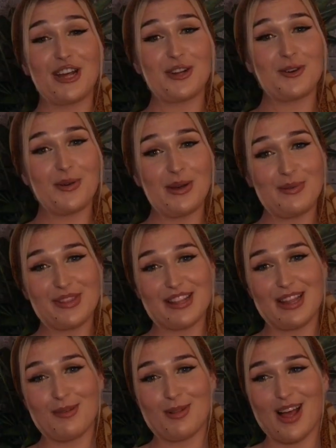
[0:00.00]
I'm trying to quit with
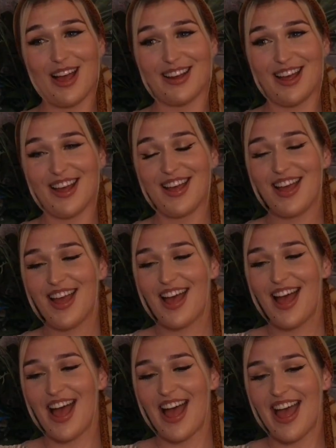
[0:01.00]
the lip liner.
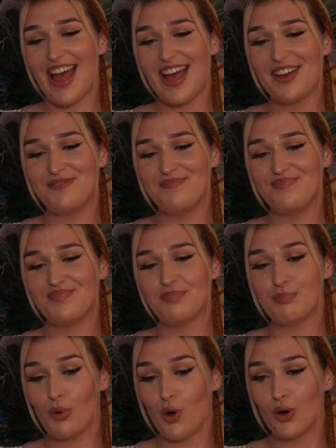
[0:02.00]

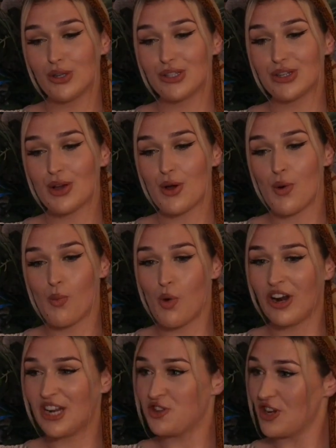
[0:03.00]
But
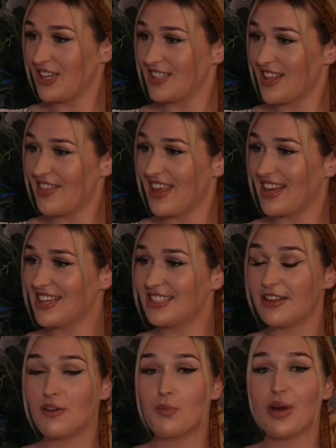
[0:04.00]
one interesting thing
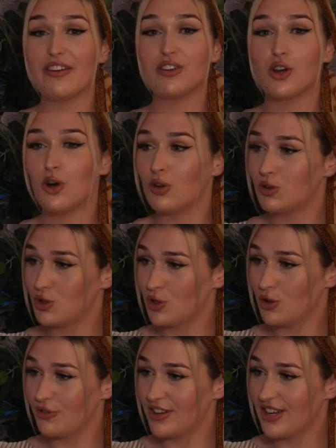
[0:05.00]
is if I'm wearing gold
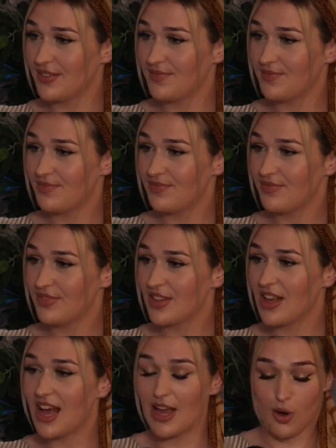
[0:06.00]
jewellery,
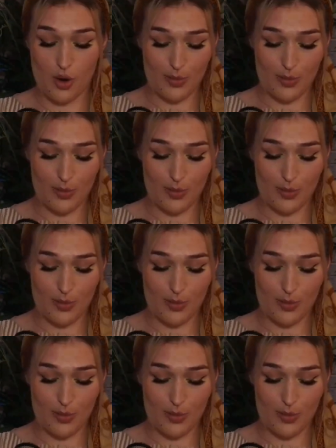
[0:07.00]
I